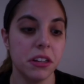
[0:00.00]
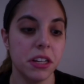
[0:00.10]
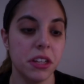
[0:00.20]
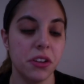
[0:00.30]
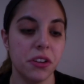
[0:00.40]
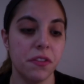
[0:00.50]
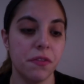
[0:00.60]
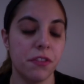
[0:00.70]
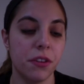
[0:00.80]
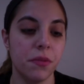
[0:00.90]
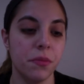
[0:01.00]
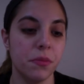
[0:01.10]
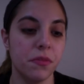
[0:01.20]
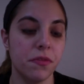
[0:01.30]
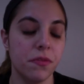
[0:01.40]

either from